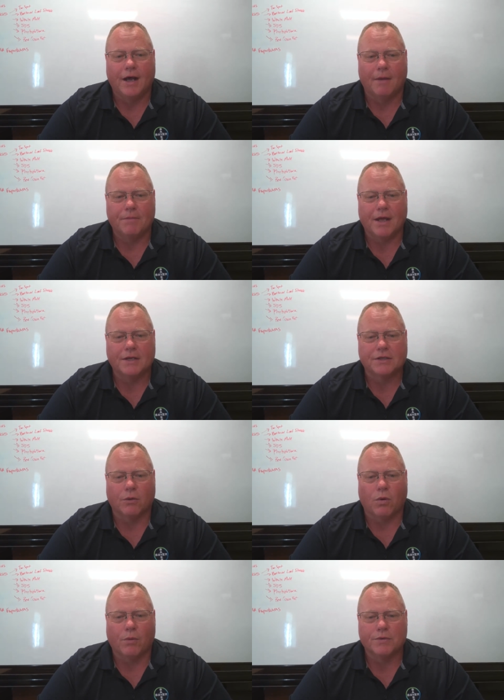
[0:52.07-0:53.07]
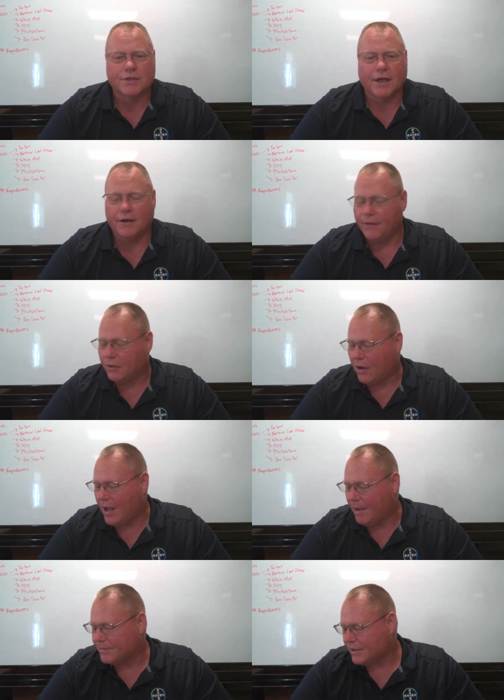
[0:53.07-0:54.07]
updates on what we're seeing in the
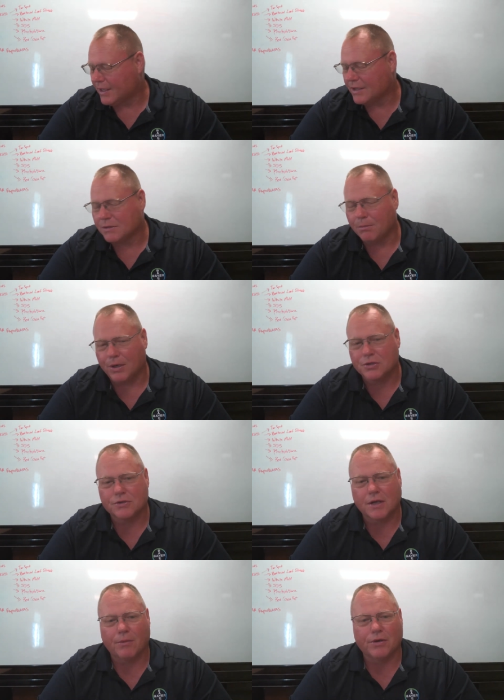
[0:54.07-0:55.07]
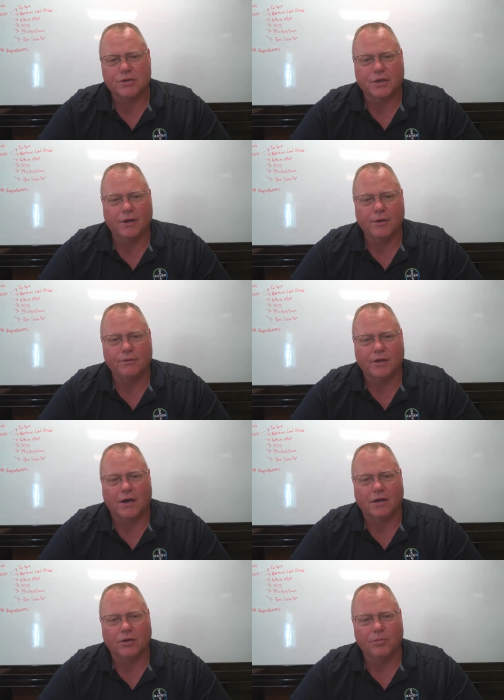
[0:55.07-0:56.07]
crops. I got some pictures I want to show,
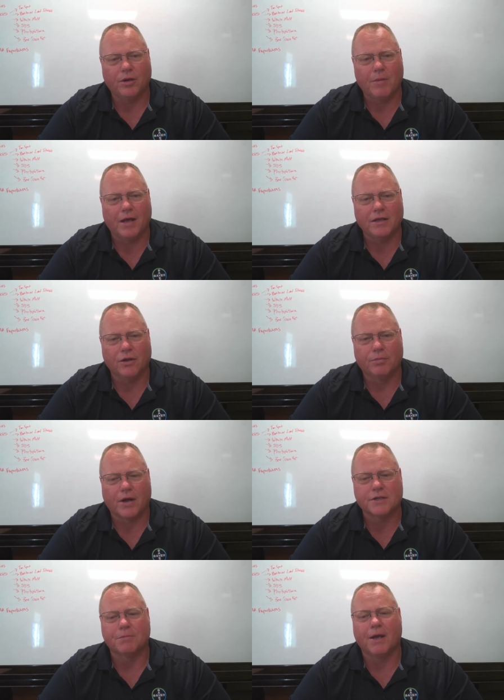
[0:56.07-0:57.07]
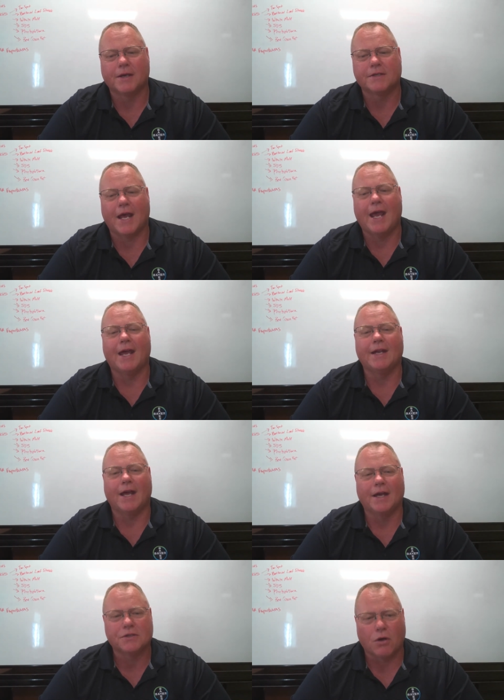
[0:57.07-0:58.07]
talk a little bit about yield prospects, and
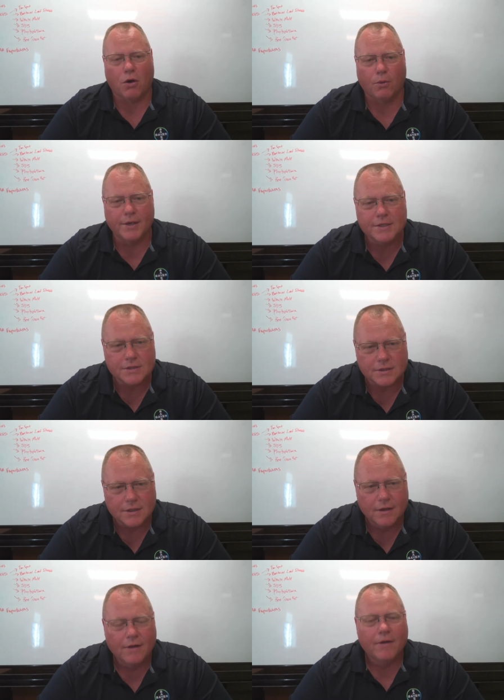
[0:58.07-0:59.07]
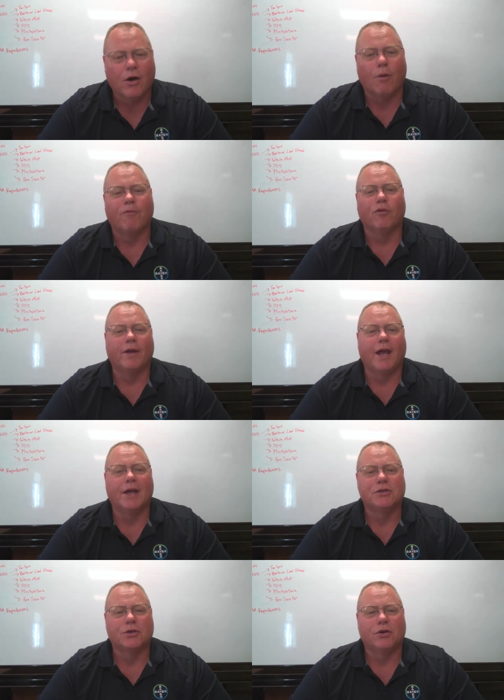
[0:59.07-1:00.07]
as always, hopefully
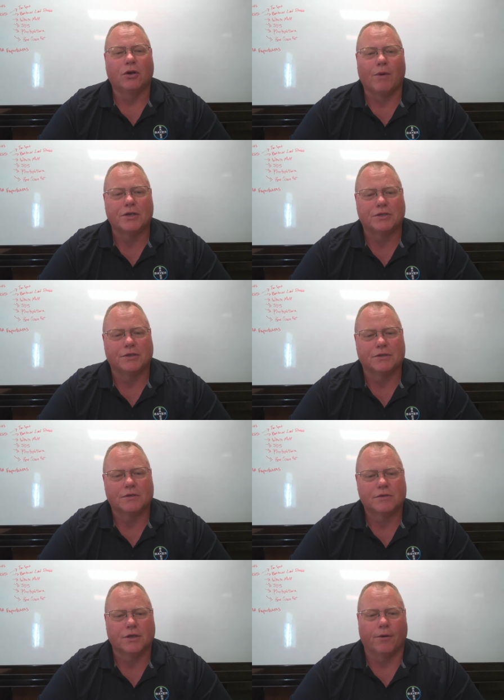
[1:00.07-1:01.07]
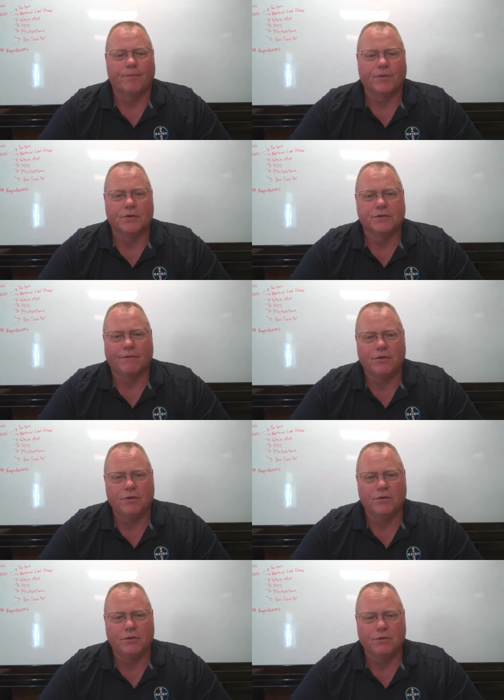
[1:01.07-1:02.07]
answer your questions. So those of
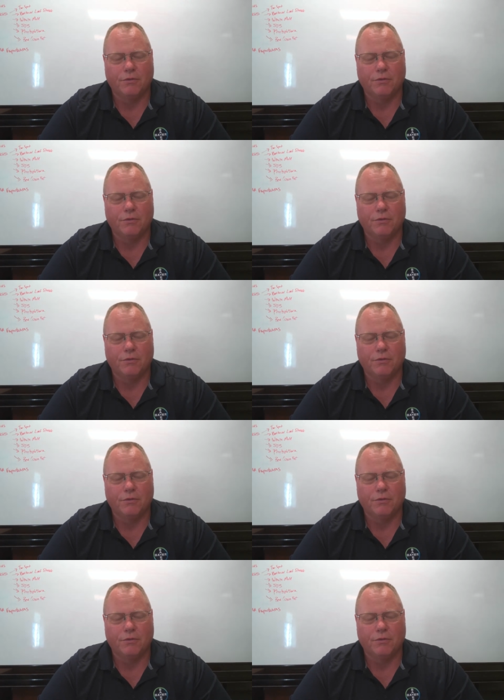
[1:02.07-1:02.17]
you